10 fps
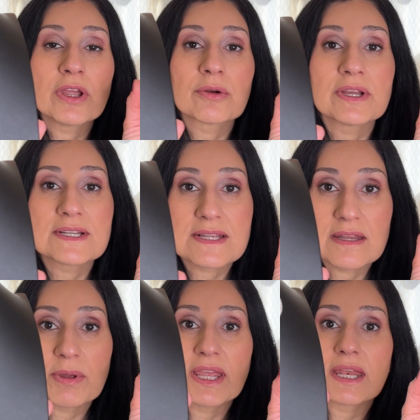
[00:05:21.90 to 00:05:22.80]
earrings in the
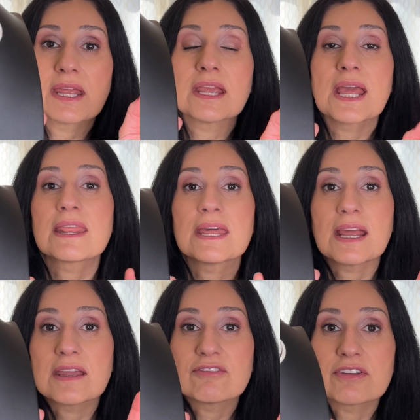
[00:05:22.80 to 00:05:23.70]
beginning, and then
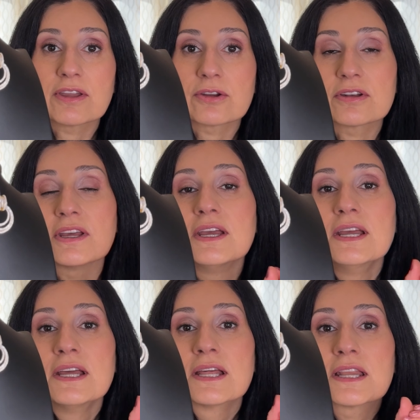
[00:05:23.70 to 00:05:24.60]
I figured,
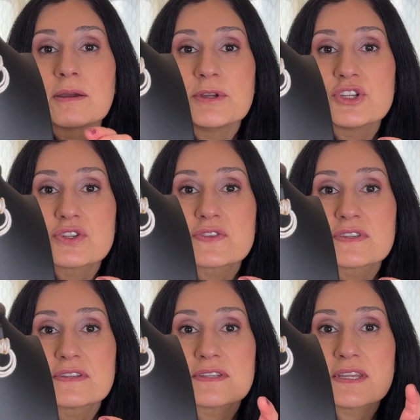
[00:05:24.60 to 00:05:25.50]
let me
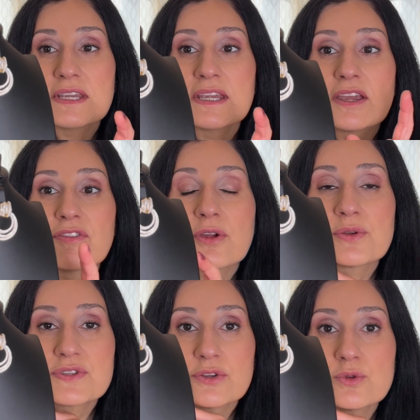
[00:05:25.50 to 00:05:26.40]
just see if there
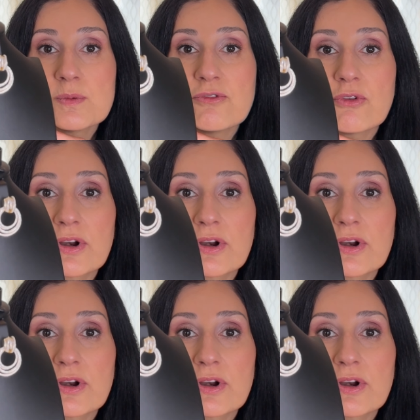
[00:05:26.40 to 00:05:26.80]
is a dupe for